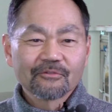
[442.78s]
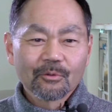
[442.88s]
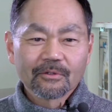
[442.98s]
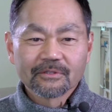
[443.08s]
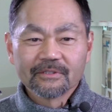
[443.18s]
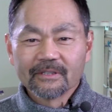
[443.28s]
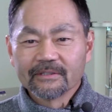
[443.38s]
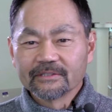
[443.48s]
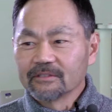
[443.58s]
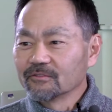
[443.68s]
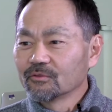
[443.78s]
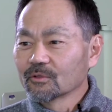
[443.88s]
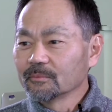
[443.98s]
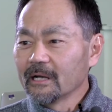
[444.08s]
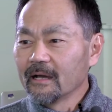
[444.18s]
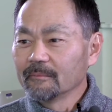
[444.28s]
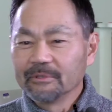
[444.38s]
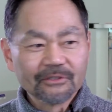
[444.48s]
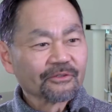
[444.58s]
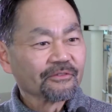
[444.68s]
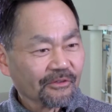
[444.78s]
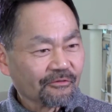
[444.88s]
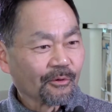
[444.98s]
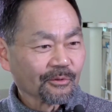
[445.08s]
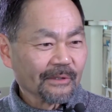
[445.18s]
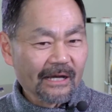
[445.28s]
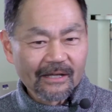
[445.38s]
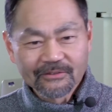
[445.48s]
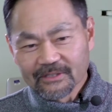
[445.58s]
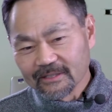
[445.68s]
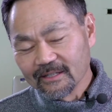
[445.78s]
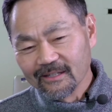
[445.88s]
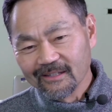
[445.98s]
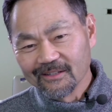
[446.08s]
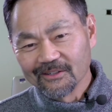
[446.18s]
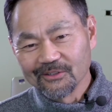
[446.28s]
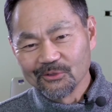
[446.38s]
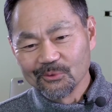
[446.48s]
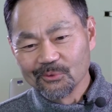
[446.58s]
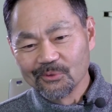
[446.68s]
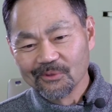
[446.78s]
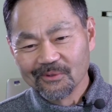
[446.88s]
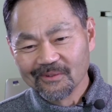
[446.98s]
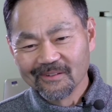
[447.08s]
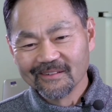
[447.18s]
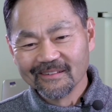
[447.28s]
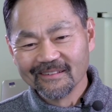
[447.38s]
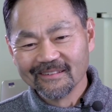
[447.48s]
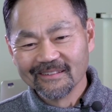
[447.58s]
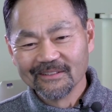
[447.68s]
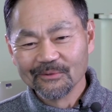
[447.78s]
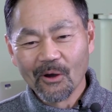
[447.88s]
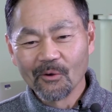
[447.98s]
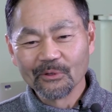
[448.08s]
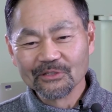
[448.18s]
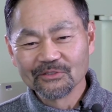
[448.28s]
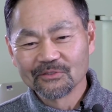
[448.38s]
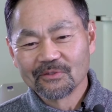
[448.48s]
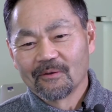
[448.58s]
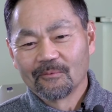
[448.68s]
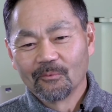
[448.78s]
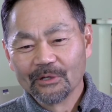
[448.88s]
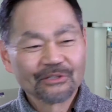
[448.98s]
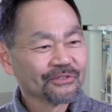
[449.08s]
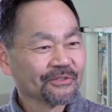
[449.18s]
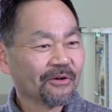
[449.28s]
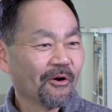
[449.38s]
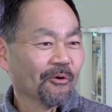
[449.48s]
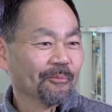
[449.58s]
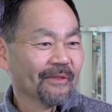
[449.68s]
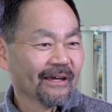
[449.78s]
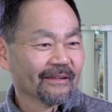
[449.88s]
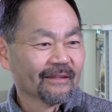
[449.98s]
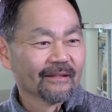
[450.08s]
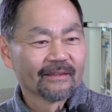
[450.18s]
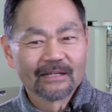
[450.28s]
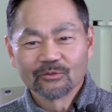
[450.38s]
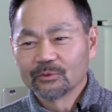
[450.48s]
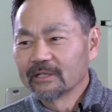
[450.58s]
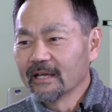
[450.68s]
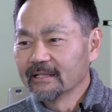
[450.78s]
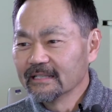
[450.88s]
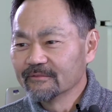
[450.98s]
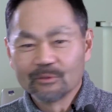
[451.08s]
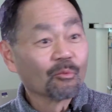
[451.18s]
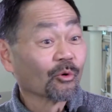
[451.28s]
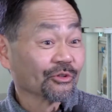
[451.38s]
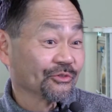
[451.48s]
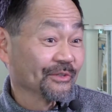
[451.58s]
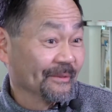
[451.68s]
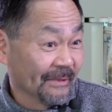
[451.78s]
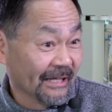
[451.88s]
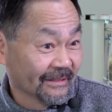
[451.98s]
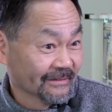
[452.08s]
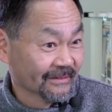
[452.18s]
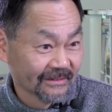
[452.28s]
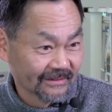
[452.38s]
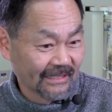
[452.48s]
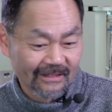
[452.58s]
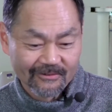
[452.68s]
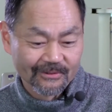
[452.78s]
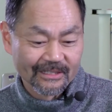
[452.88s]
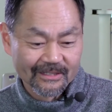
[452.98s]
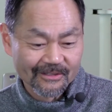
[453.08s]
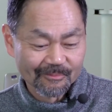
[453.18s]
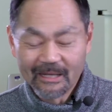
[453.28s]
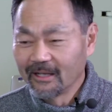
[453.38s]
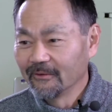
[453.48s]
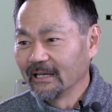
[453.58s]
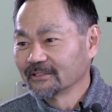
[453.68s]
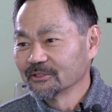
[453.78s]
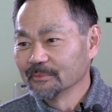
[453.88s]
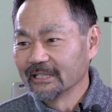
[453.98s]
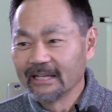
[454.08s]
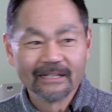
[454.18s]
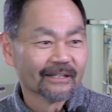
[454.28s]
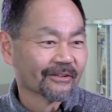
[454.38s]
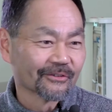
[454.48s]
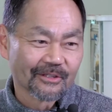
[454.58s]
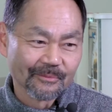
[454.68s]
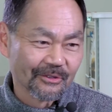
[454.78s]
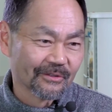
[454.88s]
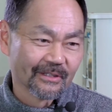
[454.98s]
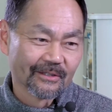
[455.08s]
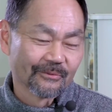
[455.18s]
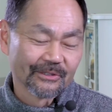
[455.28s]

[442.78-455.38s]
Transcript: of course, you know, as an affordable builder of affordable housing, you know, you always wish or hope that things would get even more streamlined, not only here in Palo Alto, but any other community